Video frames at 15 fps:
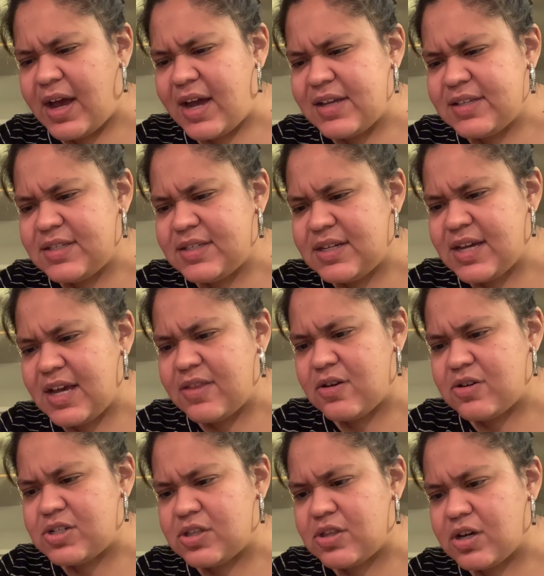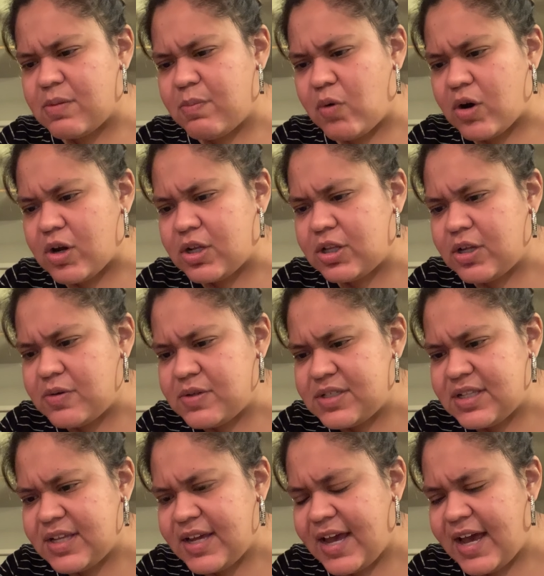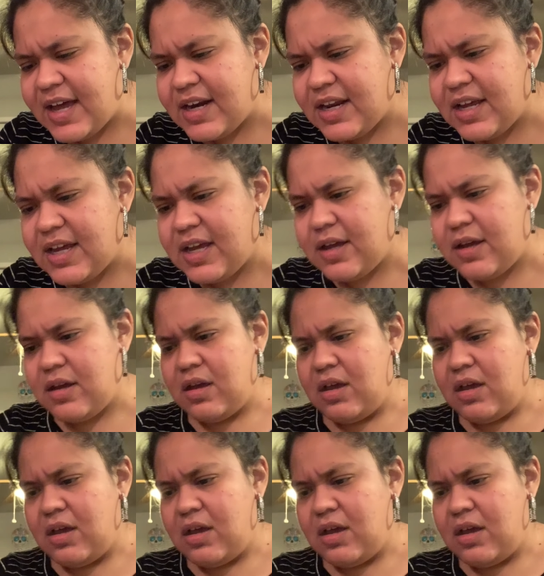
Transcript: eyes together to look more closely at it.